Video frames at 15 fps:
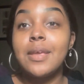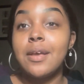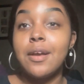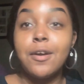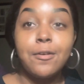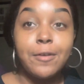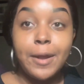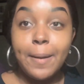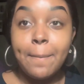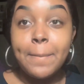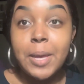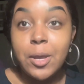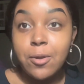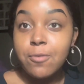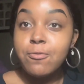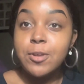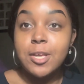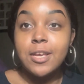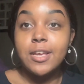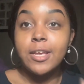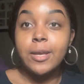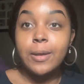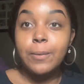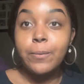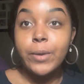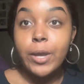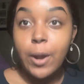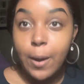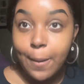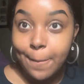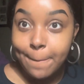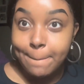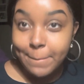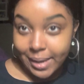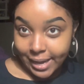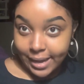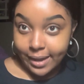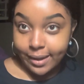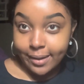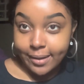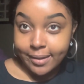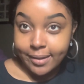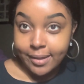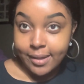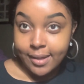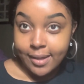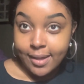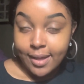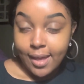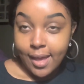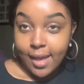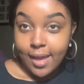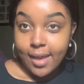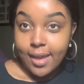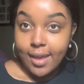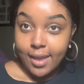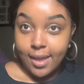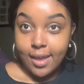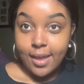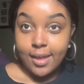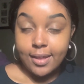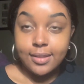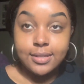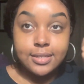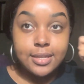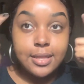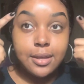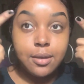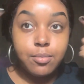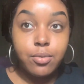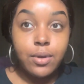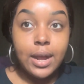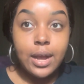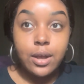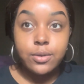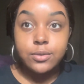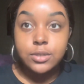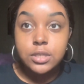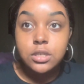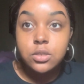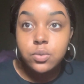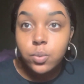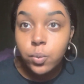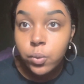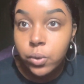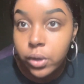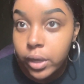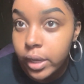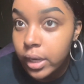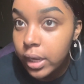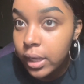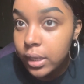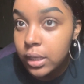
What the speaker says: All right, period. We are back. And the brows is on and